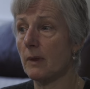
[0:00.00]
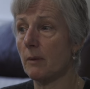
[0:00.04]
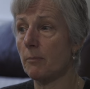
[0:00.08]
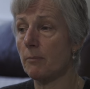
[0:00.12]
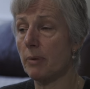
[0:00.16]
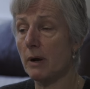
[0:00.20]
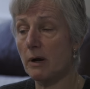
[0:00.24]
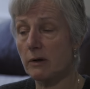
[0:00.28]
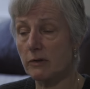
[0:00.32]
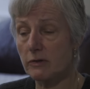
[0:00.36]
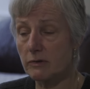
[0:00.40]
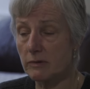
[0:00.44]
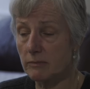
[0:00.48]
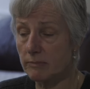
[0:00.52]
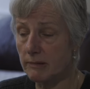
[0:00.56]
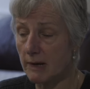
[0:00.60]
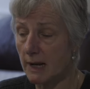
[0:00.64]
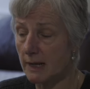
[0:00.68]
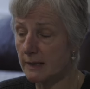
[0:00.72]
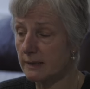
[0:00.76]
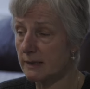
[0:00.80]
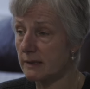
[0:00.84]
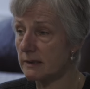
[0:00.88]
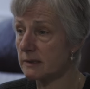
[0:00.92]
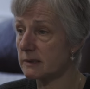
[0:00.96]
Personal
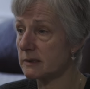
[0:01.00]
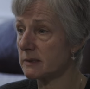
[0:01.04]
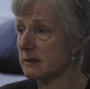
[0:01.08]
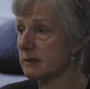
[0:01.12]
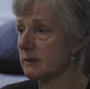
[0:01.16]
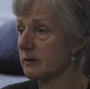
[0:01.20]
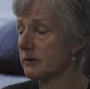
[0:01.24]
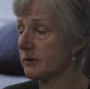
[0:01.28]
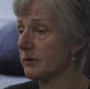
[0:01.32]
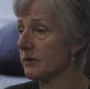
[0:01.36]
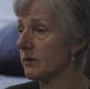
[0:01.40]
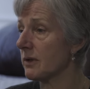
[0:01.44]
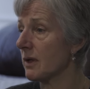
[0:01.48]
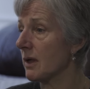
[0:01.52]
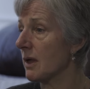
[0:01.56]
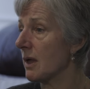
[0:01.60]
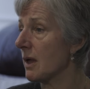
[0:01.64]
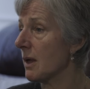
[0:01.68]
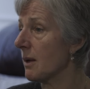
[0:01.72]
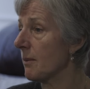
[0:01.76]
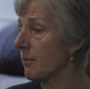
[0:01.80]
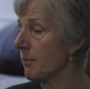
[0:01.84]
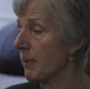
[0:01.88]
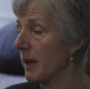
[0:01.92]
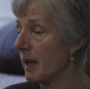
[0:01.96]
practitioners,
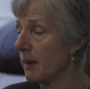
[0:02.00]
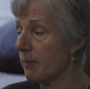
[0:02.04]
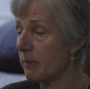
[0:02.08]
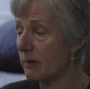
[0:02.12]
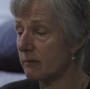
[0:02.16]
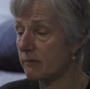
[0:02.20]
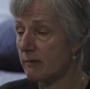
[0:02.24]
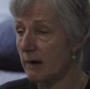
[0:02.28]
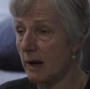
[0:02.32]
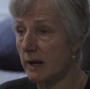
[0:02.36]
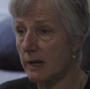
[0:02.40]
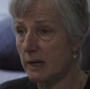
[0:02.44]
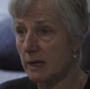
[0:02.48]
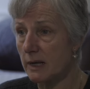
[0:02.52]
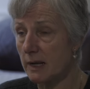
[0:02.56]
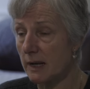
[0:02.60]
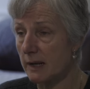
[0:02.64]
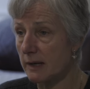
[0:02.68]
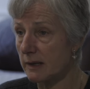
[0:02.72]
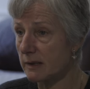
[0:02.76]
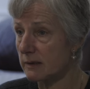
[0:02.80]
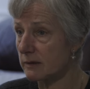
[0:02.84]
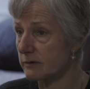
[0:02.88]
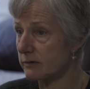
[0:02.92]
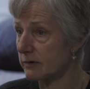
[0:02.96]
people running
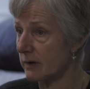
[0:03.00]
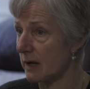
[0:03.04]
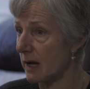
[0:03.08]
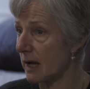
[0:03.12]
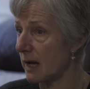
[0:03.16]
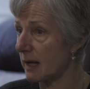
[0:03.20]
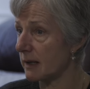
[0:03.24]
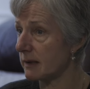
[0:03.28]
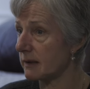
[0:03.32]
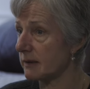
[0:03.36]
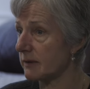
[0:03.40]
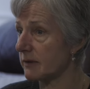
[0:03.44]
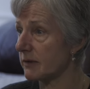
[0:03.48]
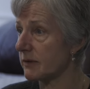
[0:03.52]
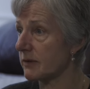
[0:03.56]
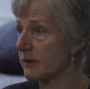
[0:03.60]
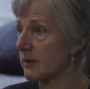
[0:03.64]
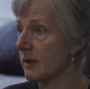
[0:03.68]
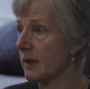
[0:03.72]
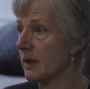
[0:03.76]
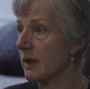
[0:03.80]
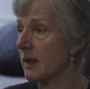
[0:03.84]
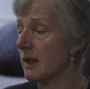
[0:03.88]
clinical trials,